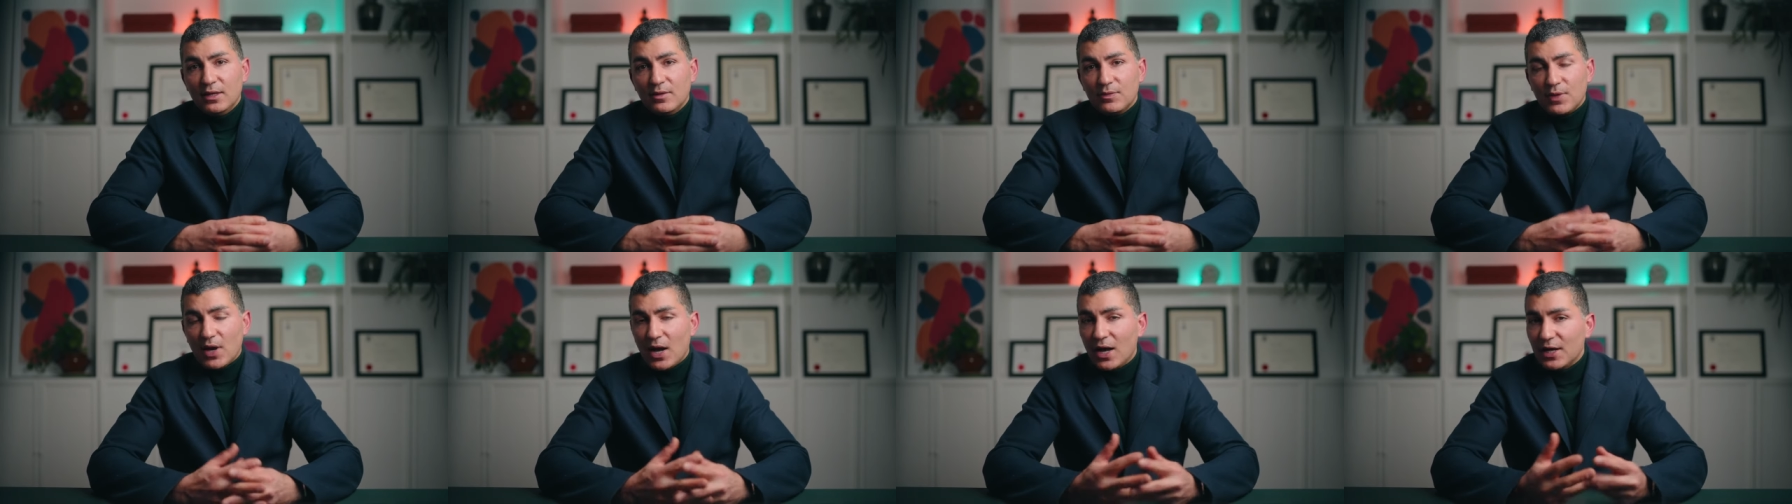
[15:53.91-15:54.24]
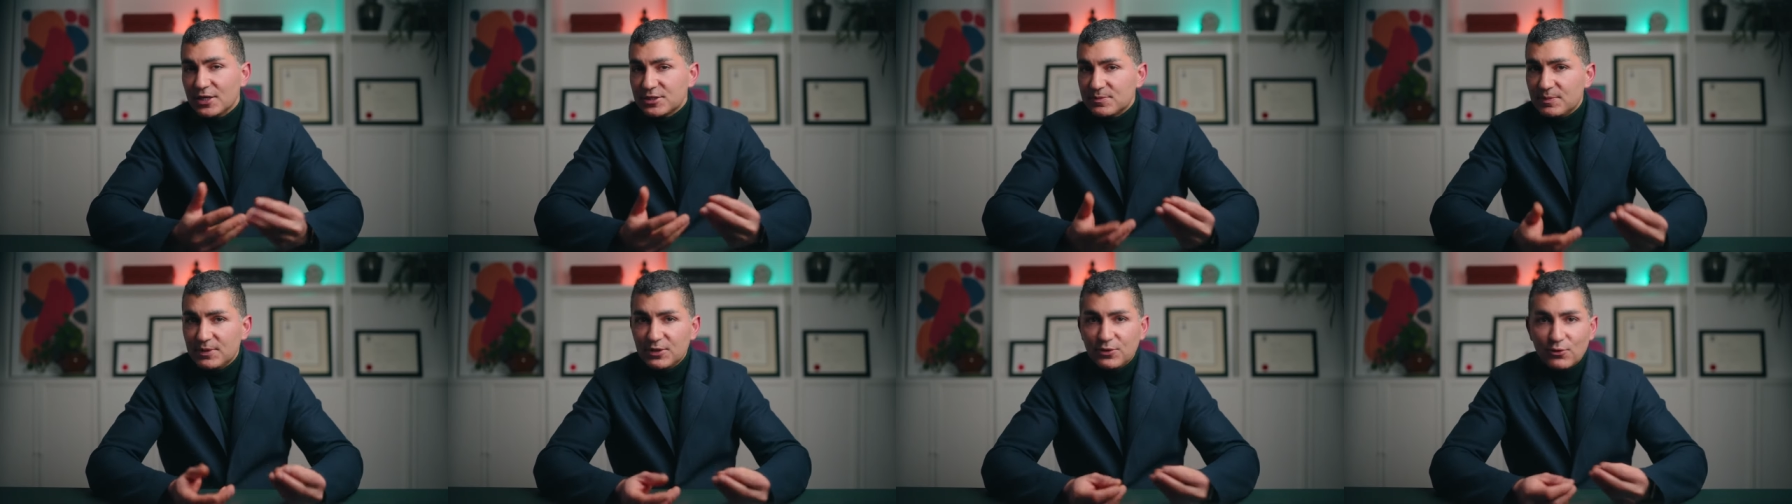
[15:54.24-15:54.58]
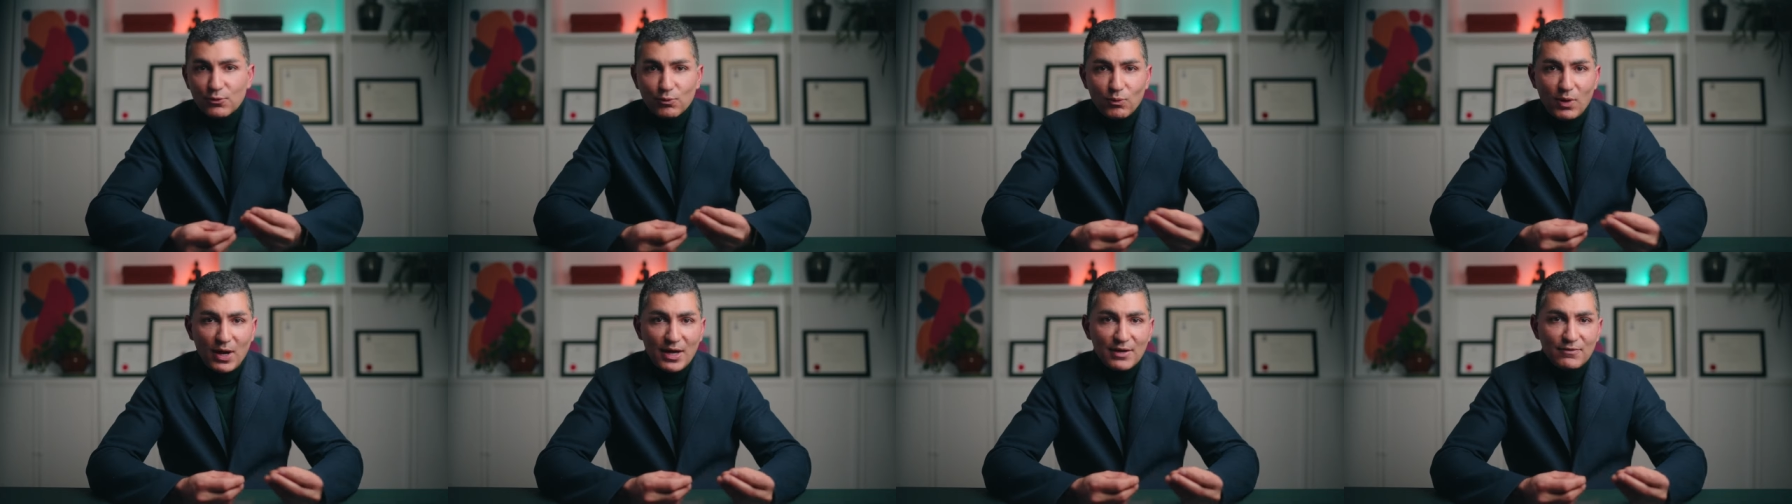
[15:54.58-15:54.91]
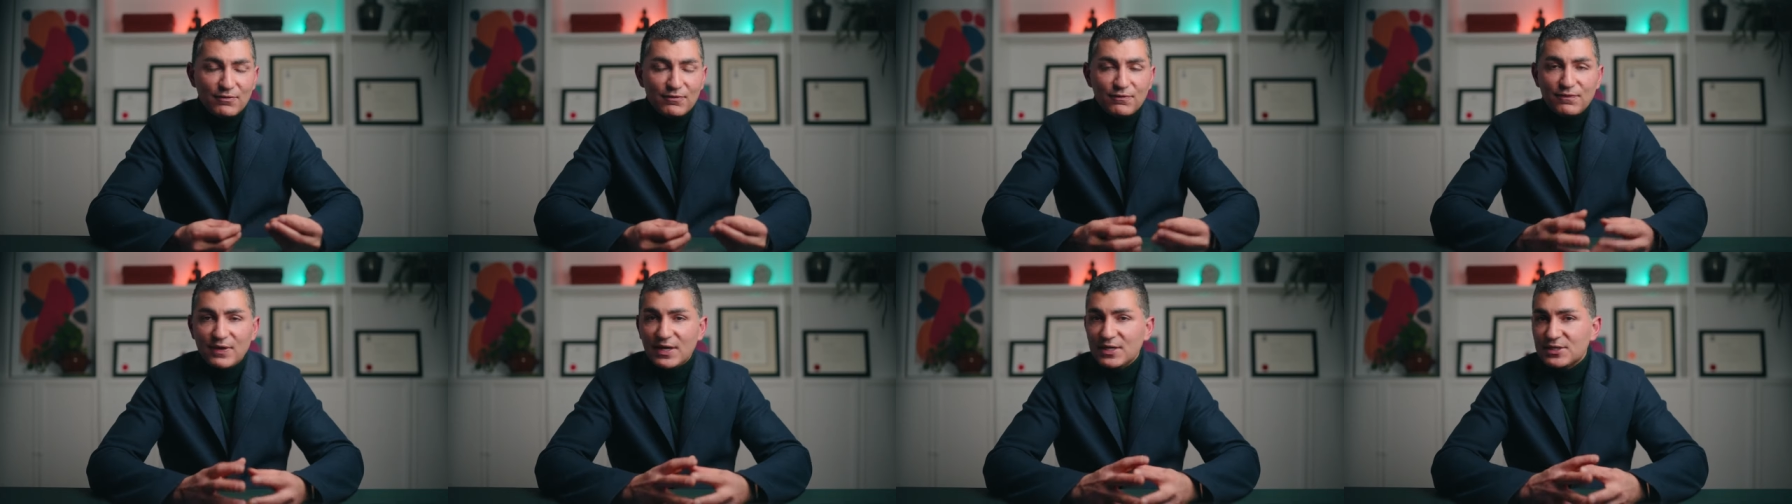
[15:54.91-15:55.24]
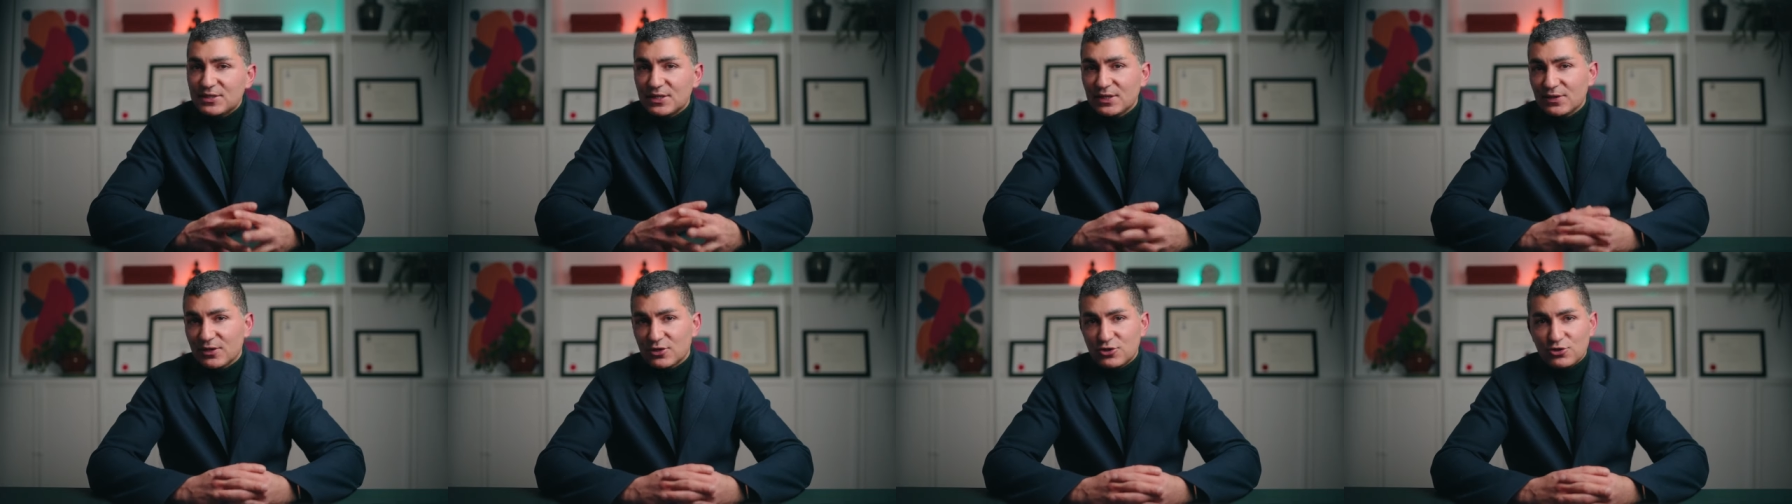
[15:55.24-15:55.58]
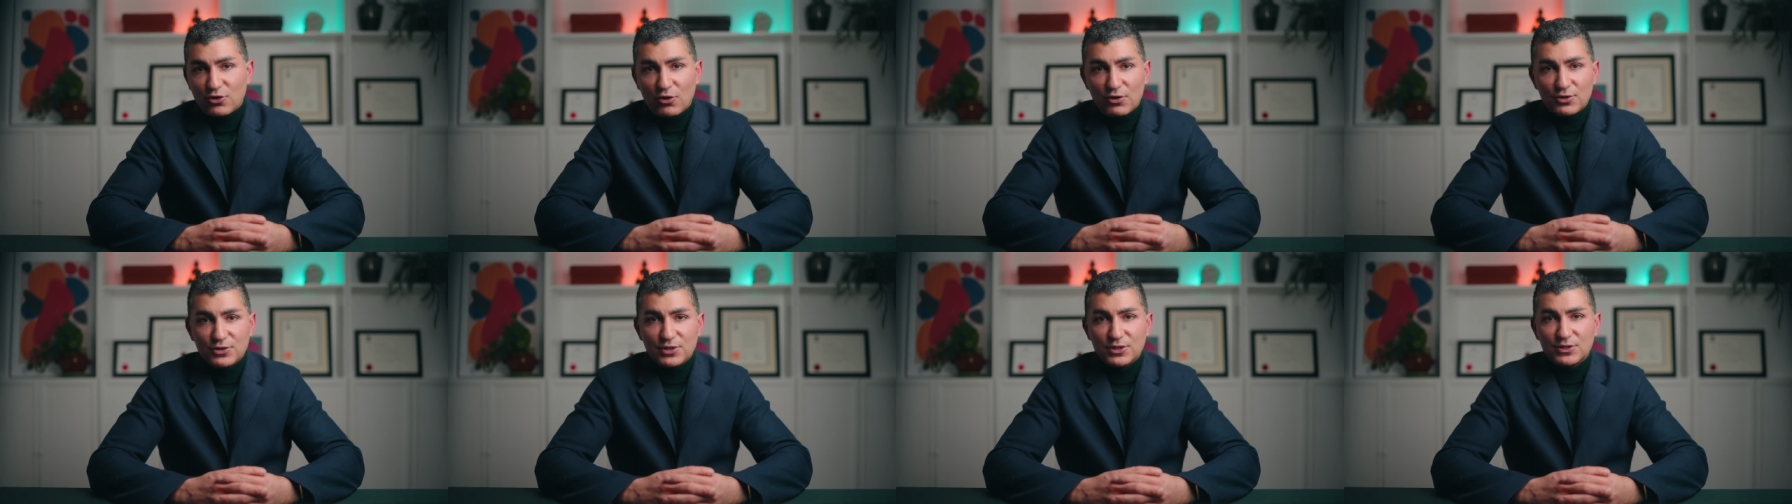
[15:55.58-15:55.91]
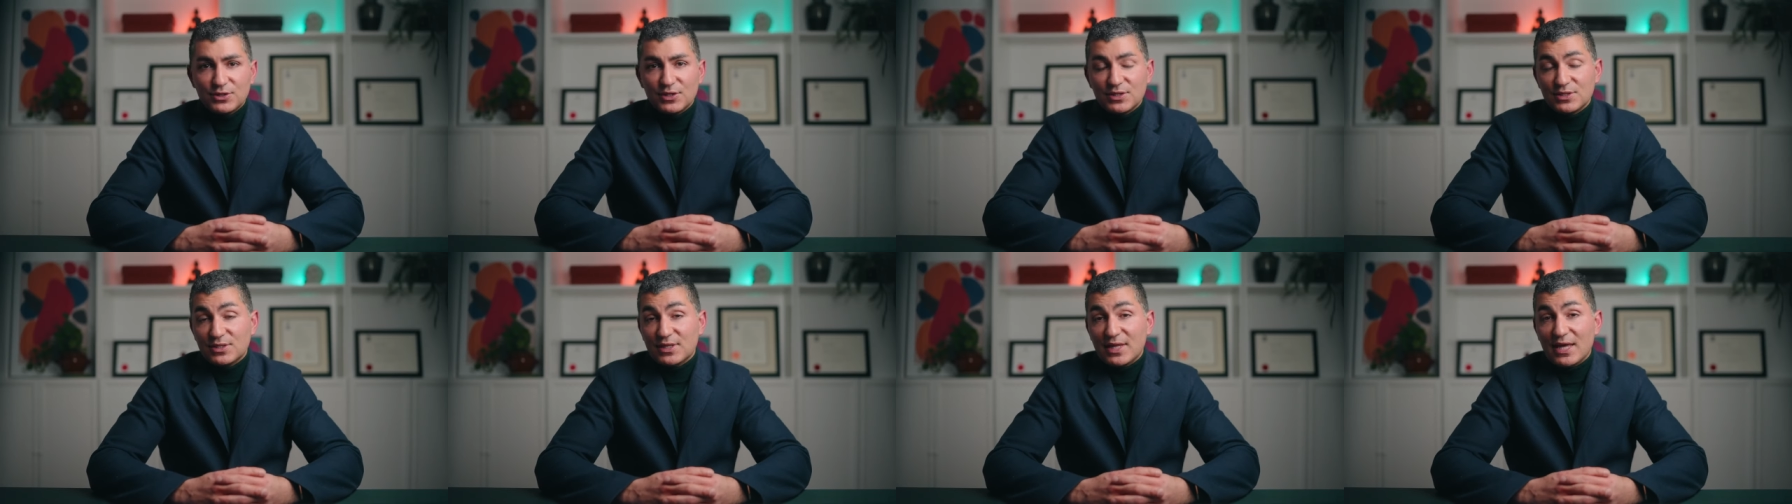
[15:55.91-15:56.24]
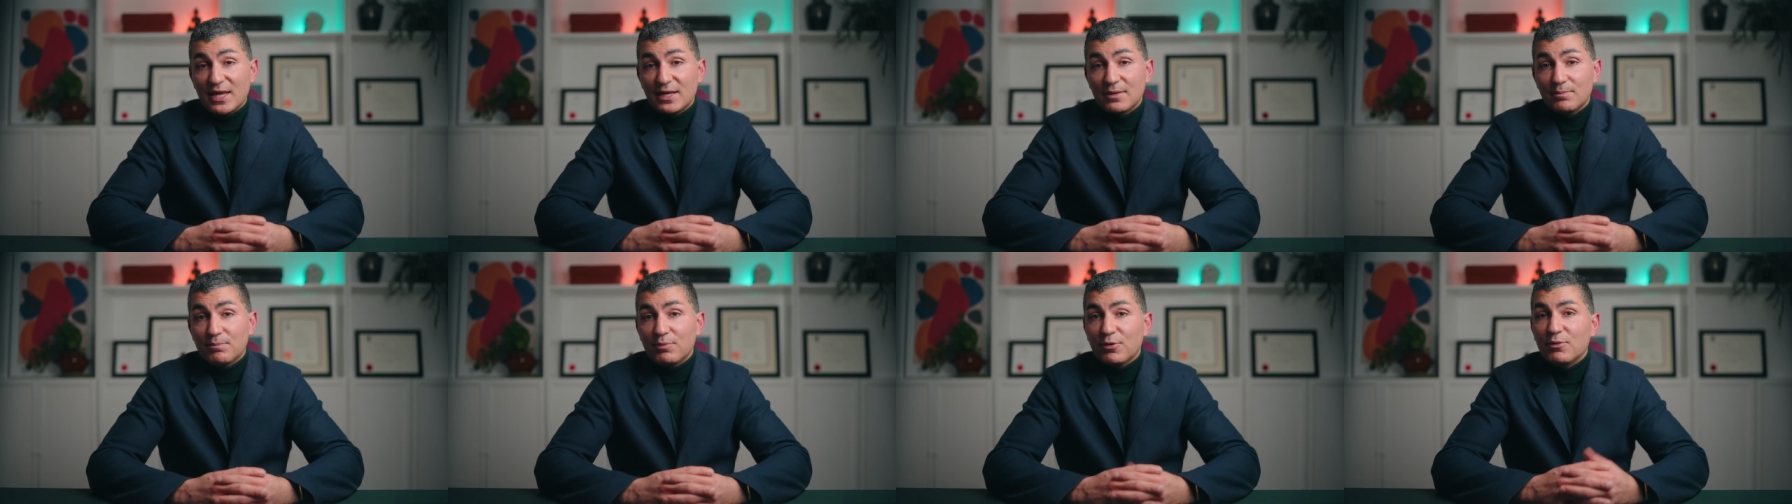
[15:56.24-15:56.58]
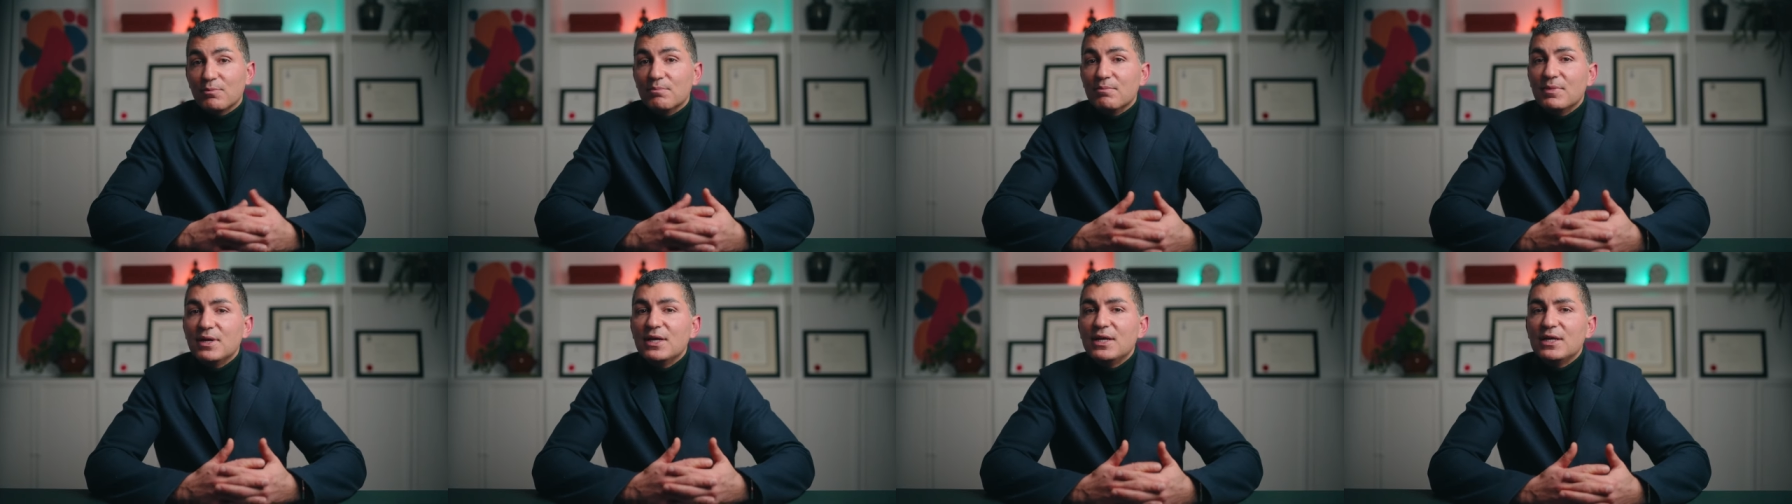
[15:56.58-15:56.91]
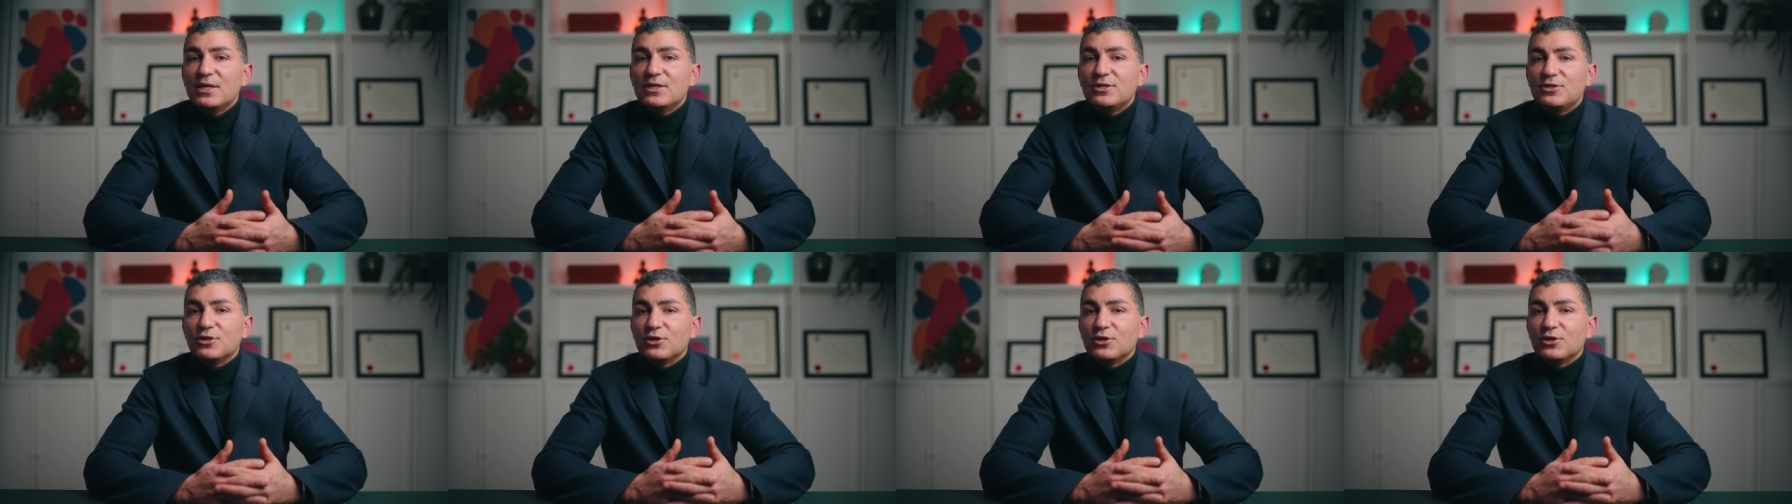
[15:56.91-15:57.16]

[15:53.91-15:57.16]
The husband or wife facing the charges is then permitted